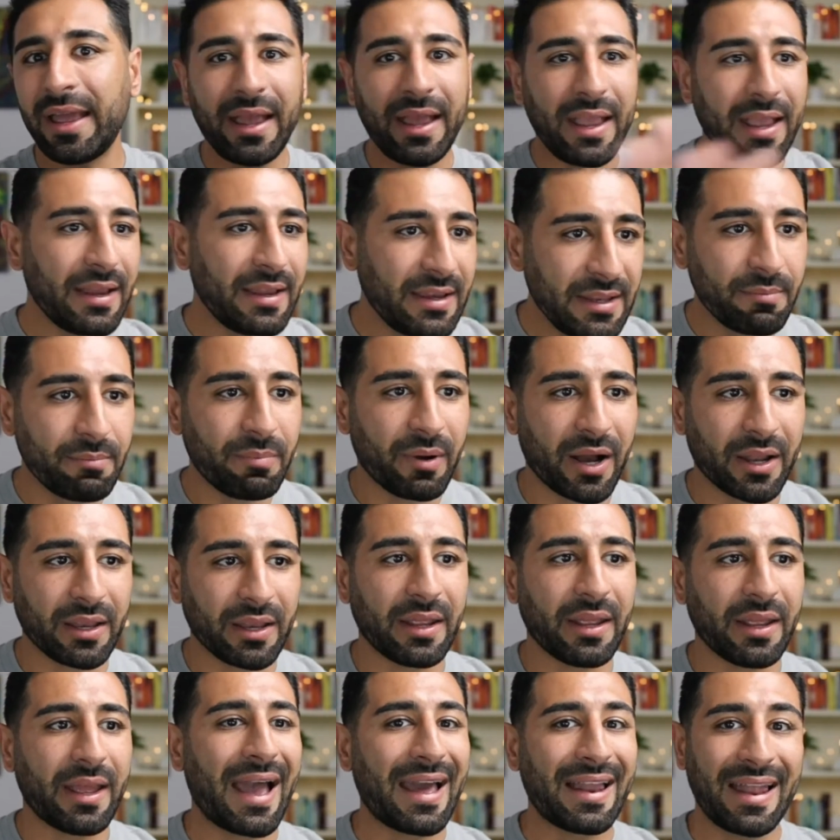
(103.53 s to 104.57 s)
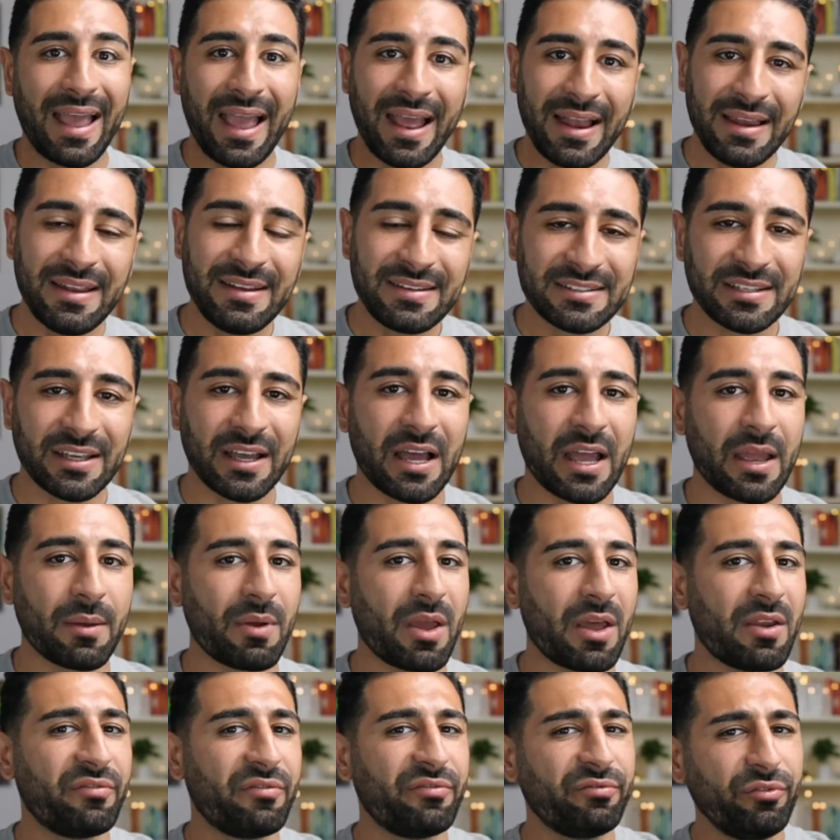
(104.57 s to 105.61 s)
anybody at any time
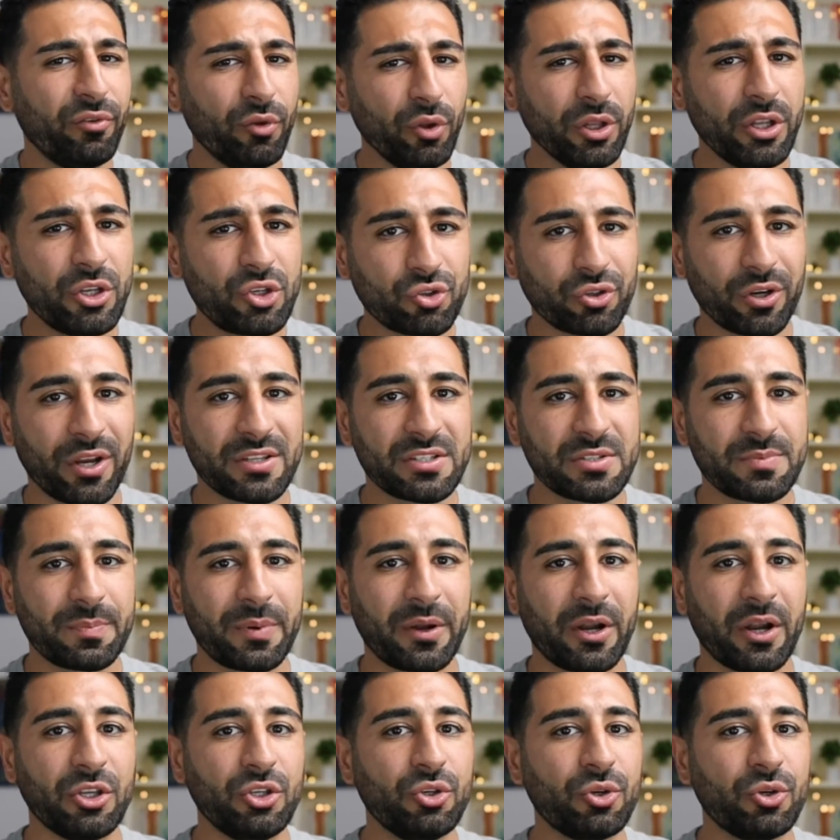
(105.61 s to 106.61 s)
and fully transparent.